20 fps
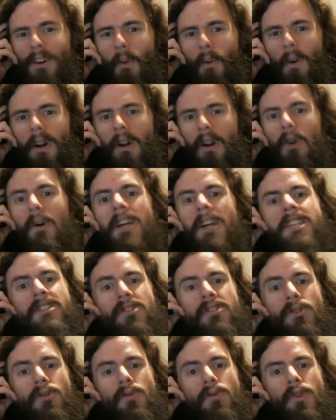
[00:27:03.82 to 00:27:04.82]
we're going
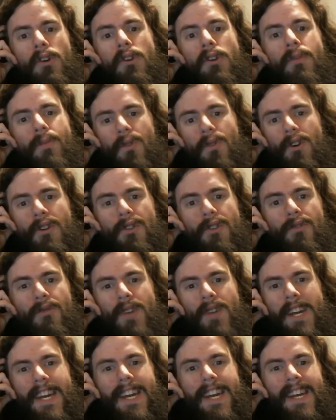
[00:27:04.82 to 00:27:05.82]
to World War
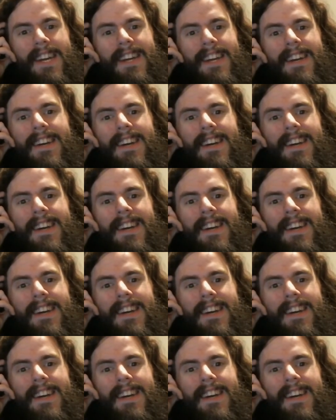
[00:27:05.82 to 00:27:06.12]
III,